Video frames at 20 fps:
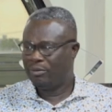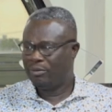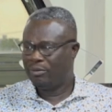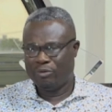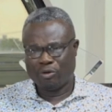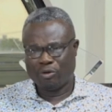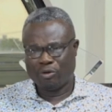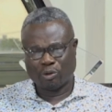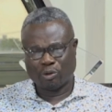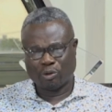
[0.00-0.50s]

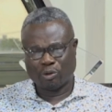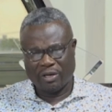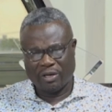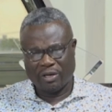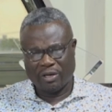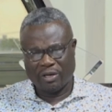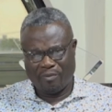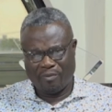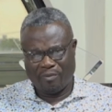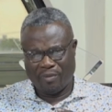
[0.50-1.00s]
because we are
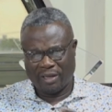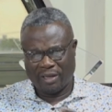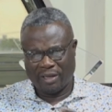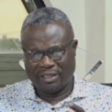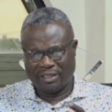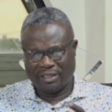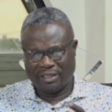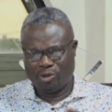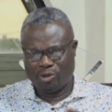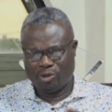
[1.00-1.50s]
very much
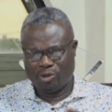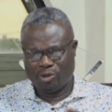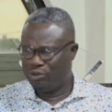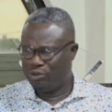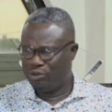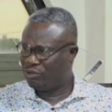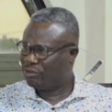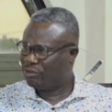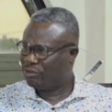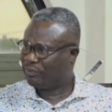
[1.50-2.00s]

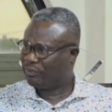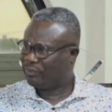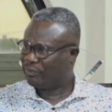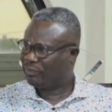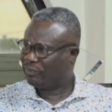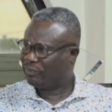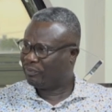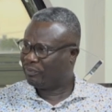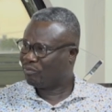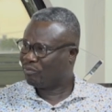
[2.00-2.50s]
enthused
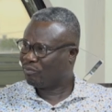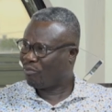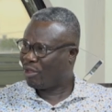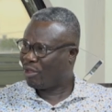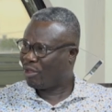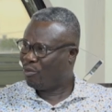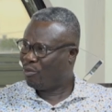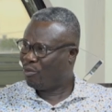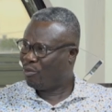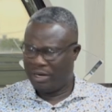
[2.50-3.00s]

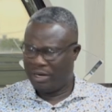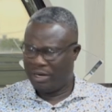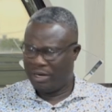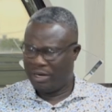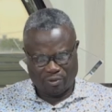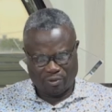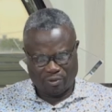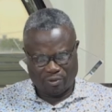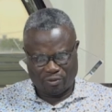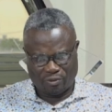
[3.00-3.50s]
when it
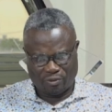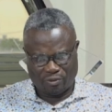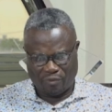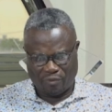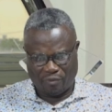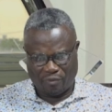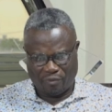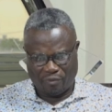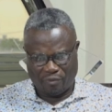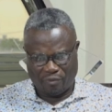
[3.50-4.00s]
comes to
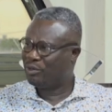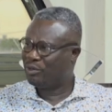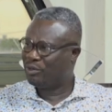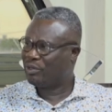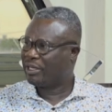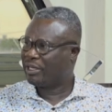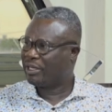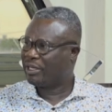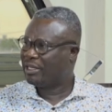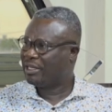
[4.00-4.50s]
providing
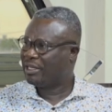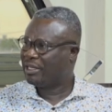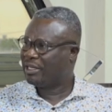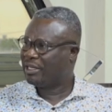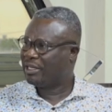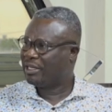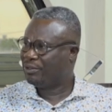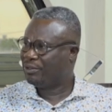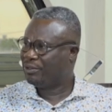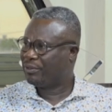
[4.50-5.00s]
education
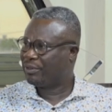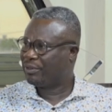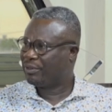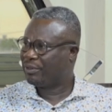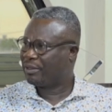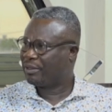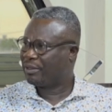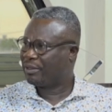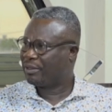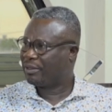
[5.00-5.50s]
for the
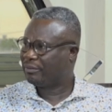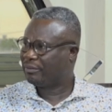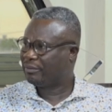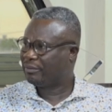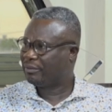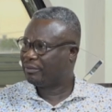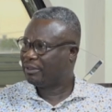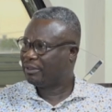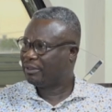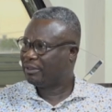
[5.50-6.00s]
youth. Mm.
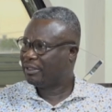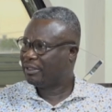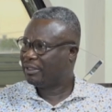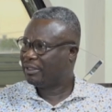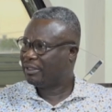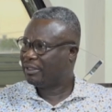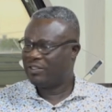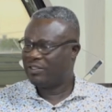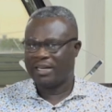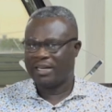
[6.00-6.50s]

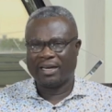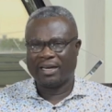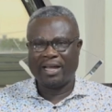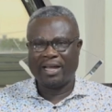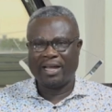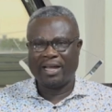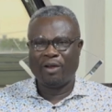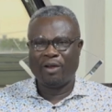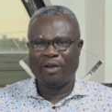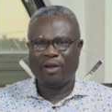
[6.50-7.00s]
It's at
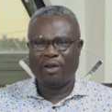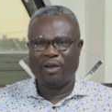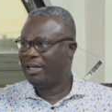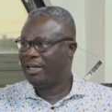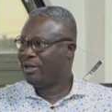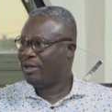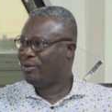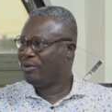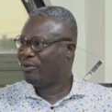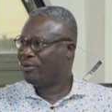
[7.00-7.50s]
the end of the
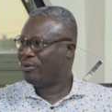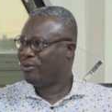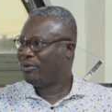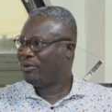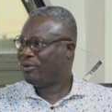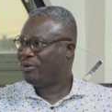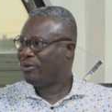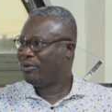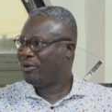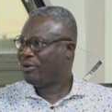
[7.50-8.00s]
day, you know,
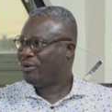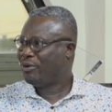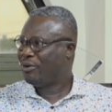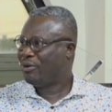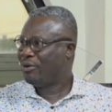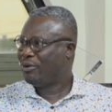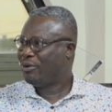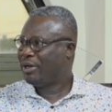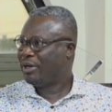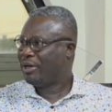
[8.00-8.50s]

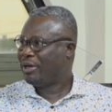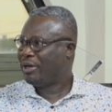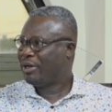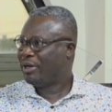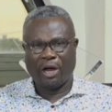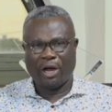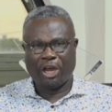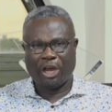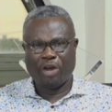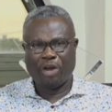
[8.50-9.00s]
it's
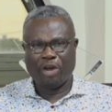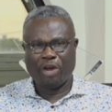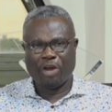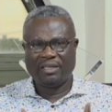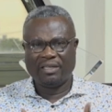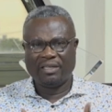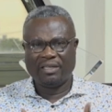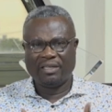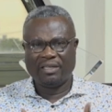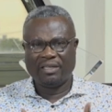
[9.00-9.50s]
about human
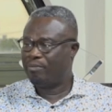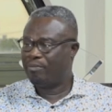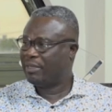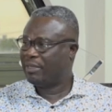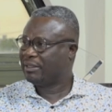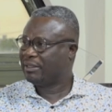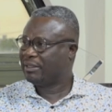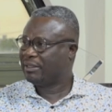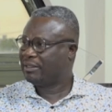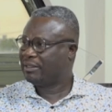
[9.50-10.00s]

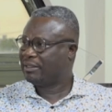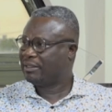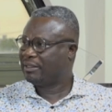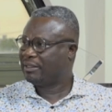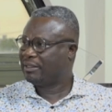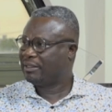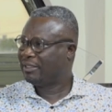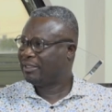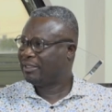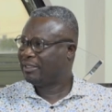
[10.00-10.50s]
development.
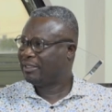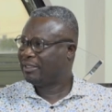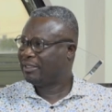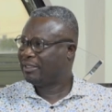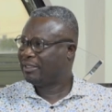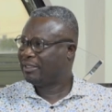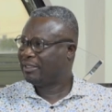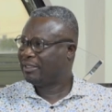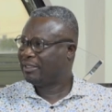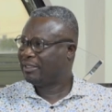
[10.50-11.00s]

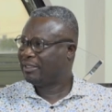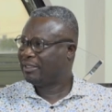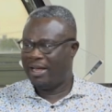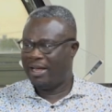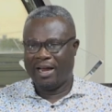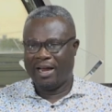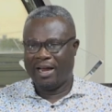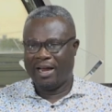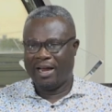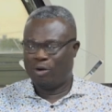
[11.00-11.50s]

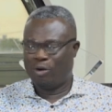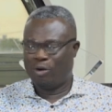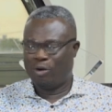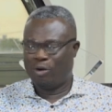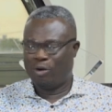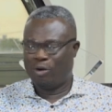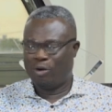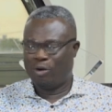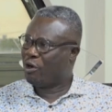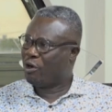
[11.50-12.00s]
And I also
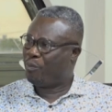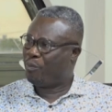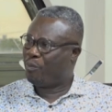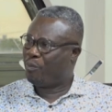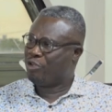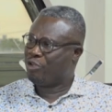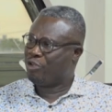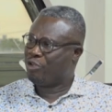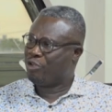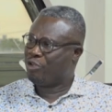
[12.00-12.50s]
you'll be
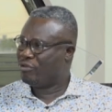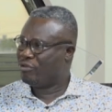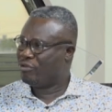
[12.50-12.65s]
opinion.